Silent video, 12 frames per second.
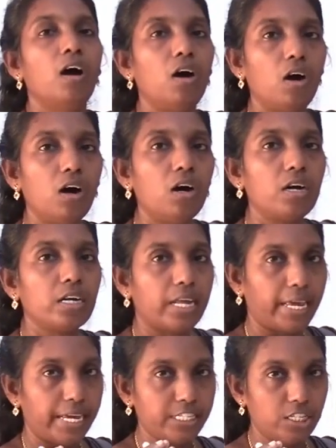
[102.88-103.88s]
or
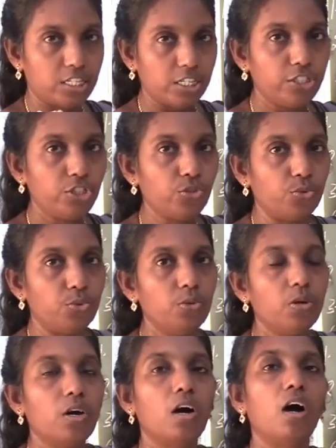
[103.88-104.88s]
a
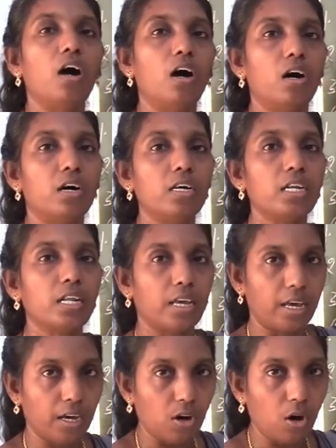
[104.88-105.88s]
tissue or
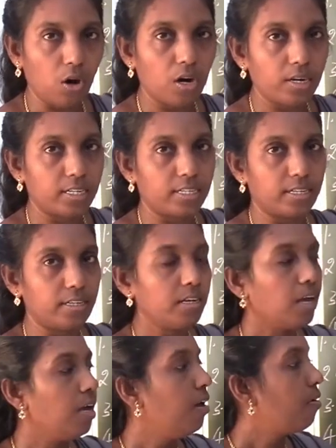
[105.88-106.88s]
a
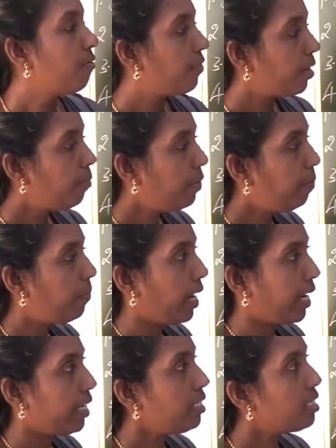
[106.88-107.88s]
organ from a
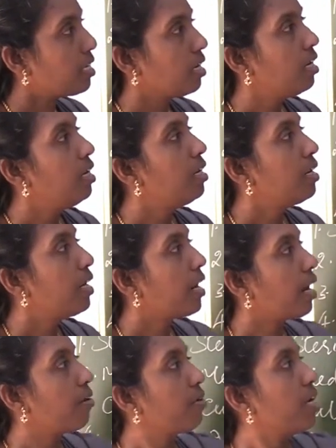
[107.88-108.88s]
plant,
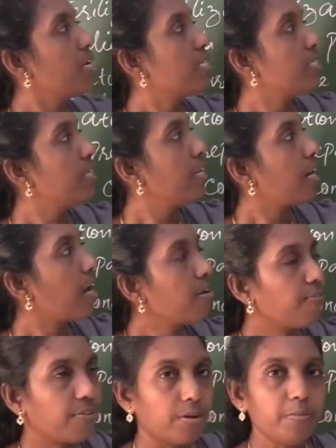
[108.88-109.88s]
it's
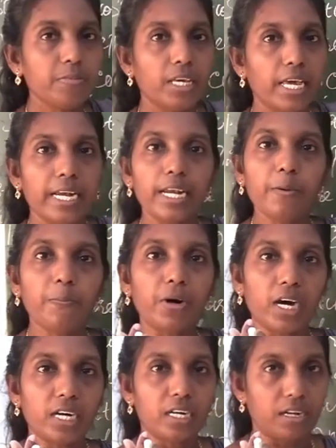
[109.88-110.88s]
derived from any
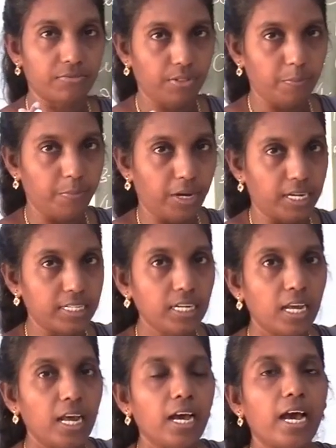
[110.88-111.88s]
part of the plant,
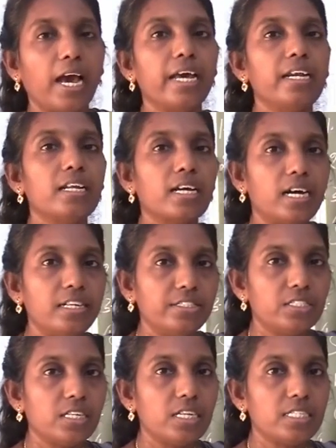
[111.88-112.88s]
and
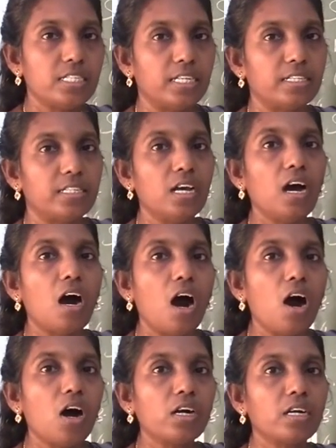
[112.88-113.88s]
culture it in the
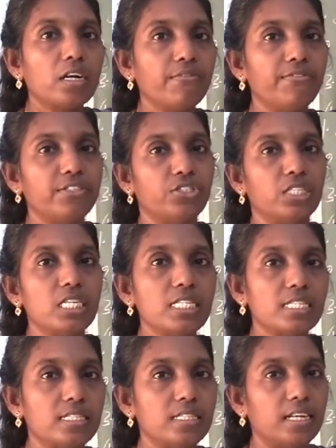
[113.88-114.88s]
artificial
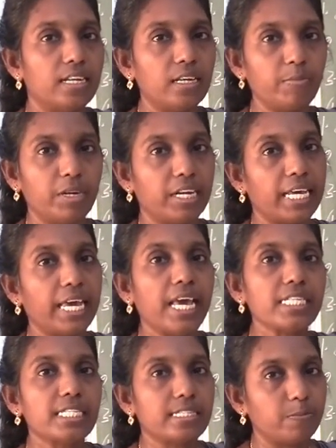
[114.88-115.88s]
synthetic medium,
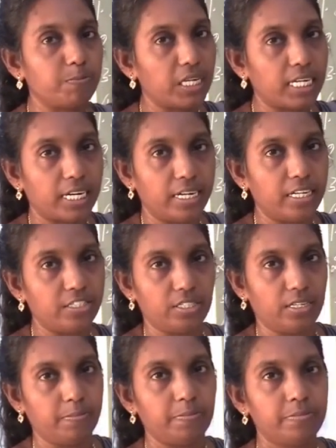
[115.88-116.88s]
aseptic condition,